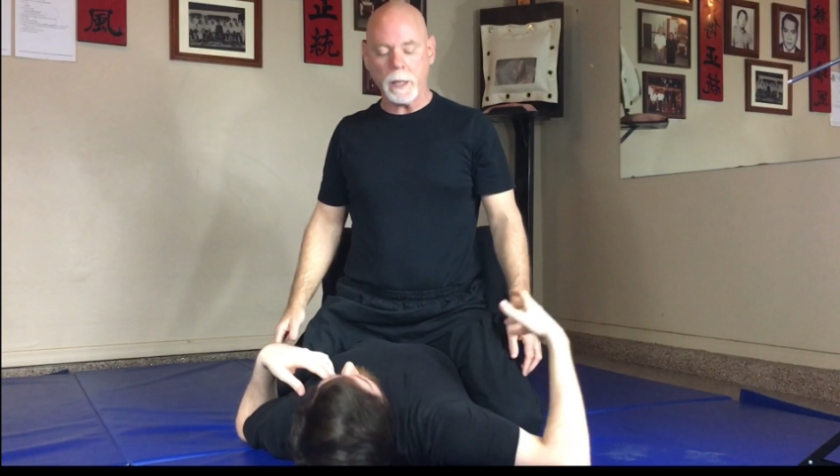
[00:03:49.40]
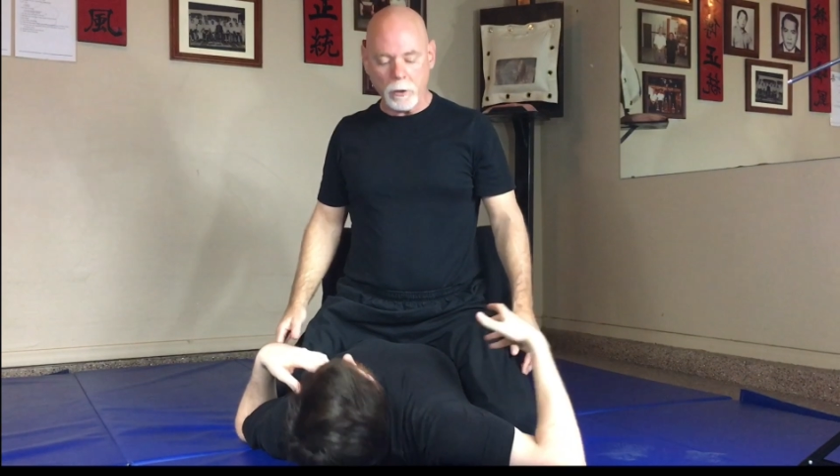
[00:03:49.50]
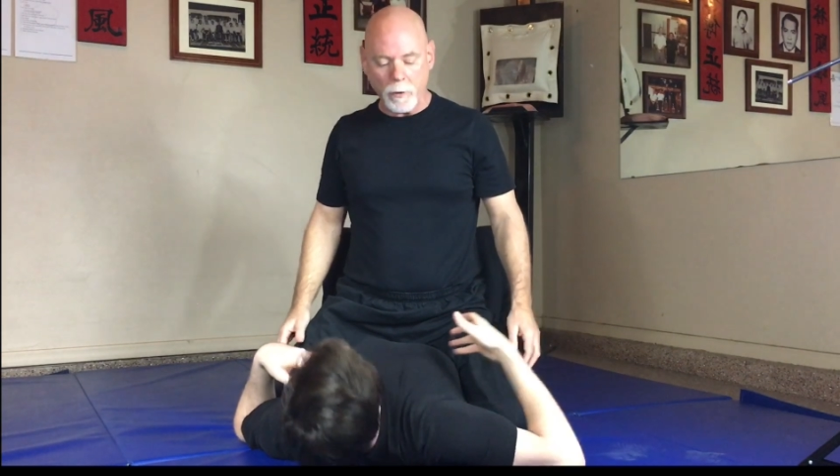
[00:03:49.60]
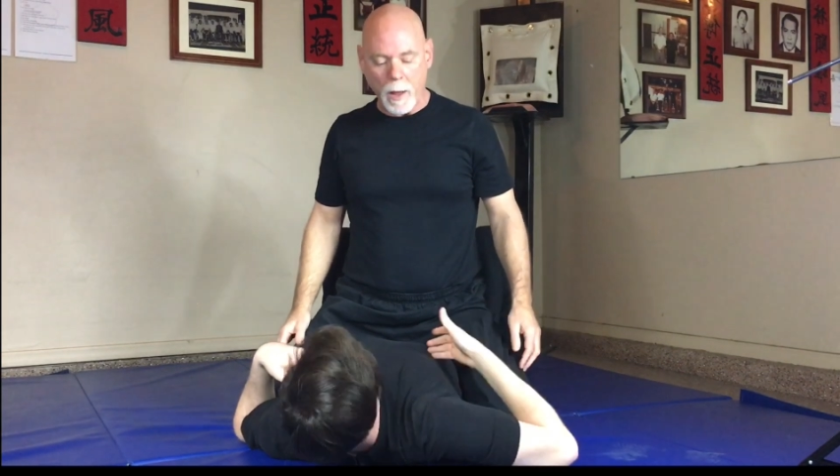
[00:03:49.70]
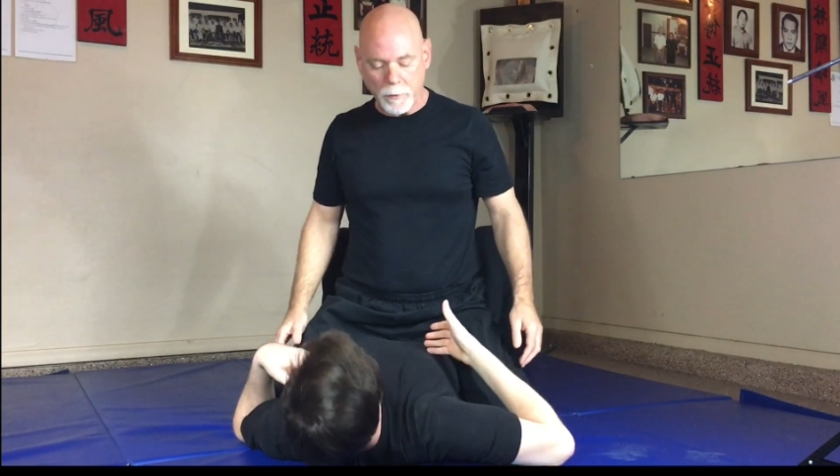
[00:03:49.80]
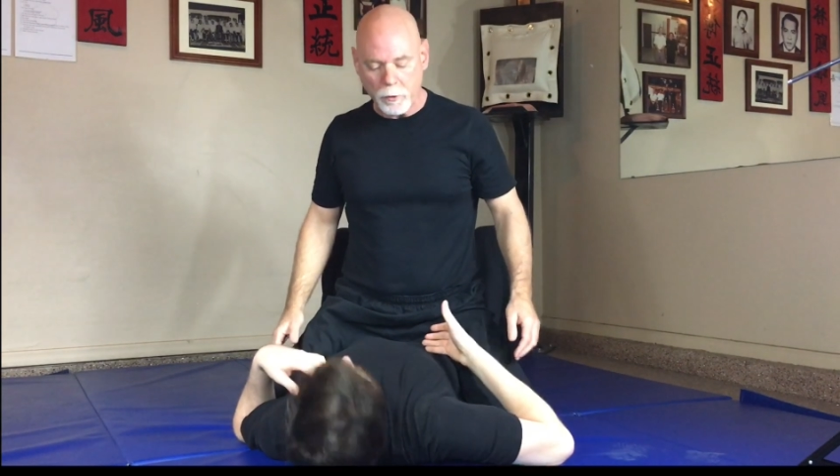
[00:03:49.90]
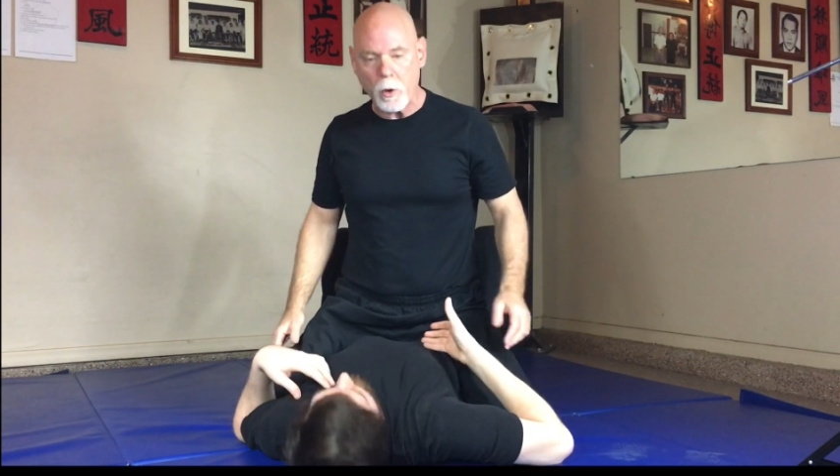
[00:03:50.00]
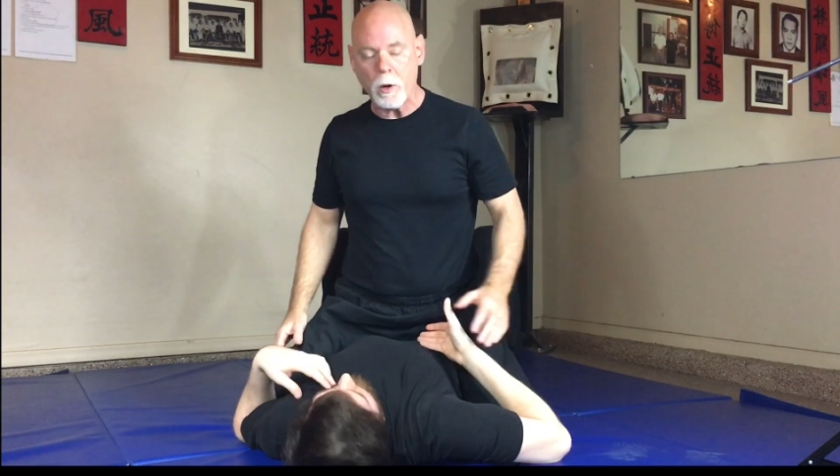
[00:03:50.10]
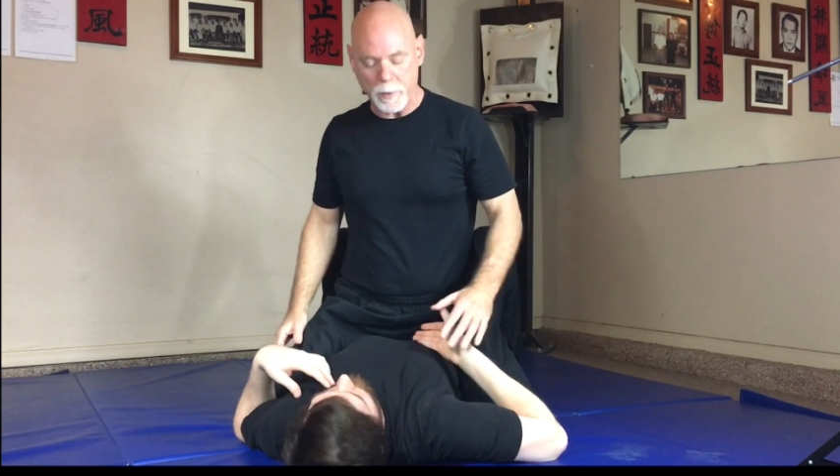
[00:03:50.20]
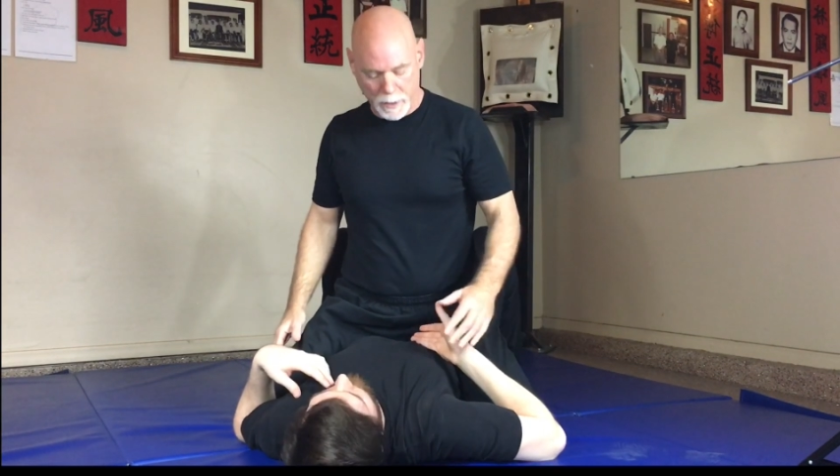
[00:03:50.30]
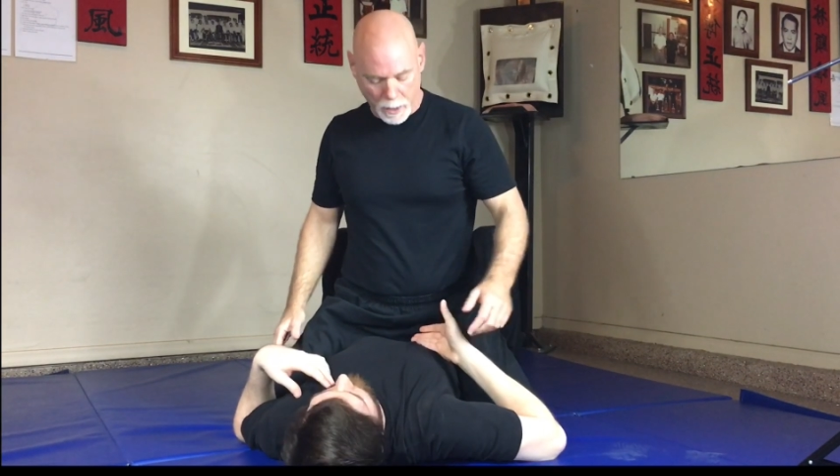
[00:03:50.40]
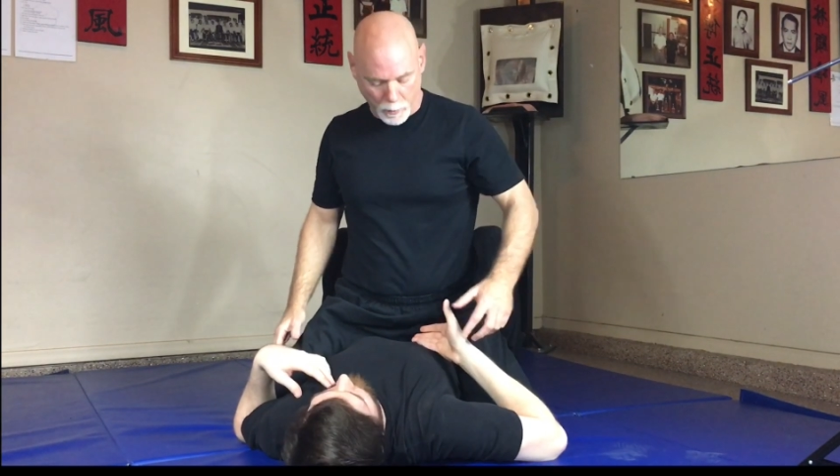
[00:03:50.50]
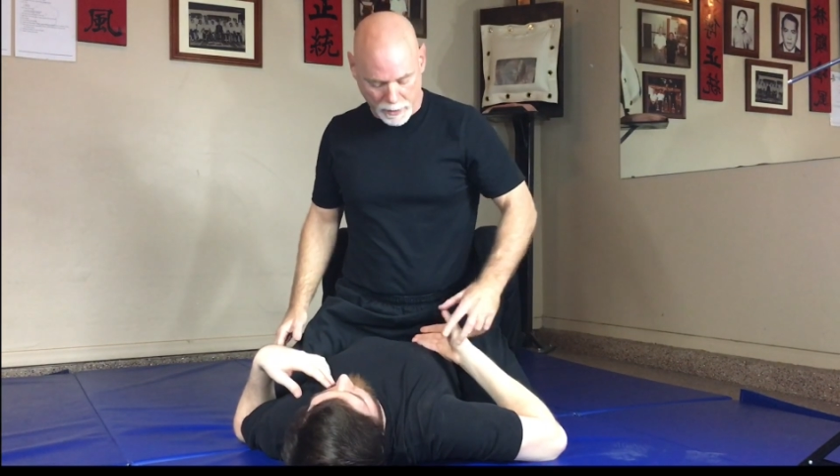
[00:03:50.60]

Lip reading: could grab the groin, but again,